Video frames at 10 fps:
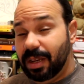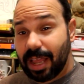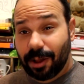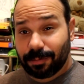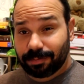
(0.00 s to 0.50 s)

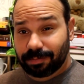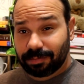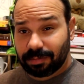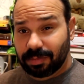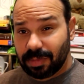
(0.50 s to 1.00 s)
Now,
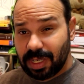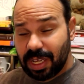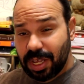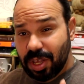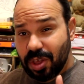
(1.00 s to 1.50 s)

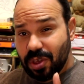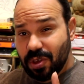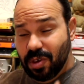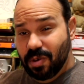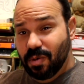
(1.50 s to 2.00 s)

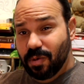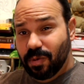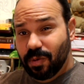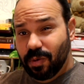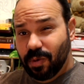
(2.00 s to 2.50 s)
you
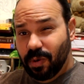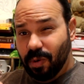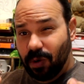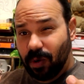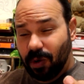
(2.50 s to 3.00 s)

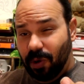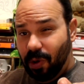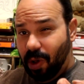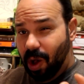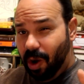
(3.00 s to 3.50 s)

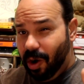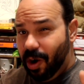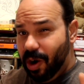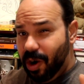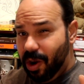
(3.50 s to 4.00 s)

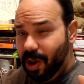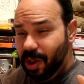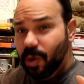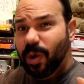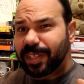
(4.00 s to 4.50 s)
are
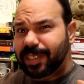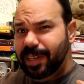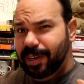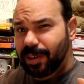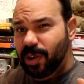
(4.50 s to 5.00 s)

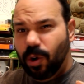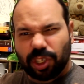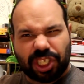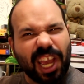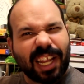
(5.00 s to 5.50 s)
quested or
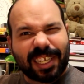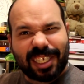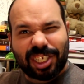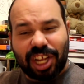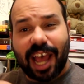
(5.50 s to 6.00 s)

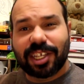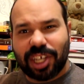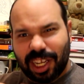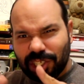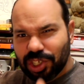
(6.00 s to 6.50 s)
challenged. I
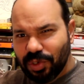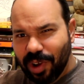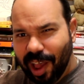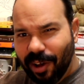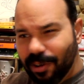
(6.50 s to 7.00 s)
challenge you
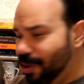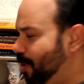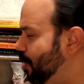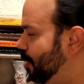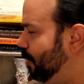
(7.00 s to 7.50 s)
now.
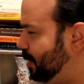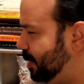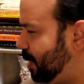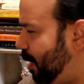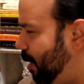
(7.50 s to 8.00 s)
This
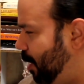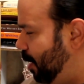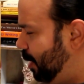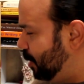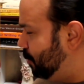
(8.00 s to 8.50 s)
is
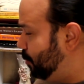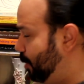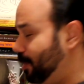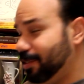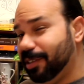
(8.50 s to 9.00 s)
a nice
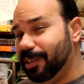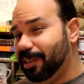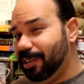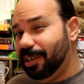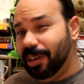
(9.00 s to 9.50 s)
phrase.
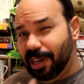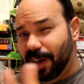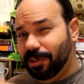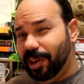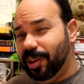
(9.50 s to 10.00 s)

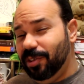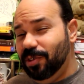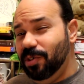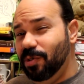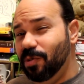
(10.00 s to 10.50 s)
How can
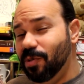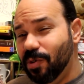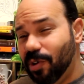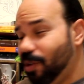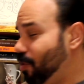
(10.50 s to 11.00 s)
you,
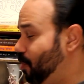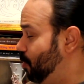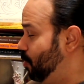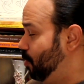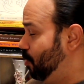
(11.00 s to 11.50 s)

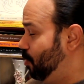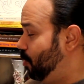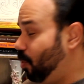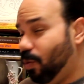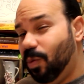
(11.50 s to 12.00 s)

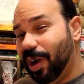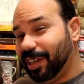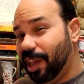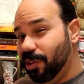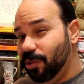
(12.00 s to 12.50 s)
or
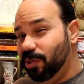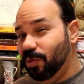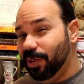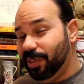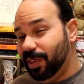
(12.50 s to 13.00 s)
what can you do
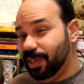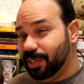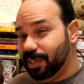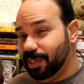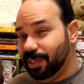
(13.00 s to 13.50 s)
with this?
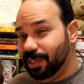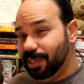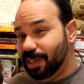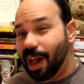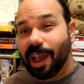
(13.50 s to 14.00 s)

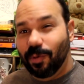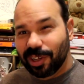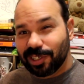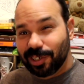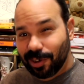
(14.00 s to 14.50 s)
I
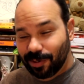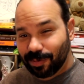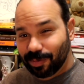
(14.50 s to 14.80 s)
want to know.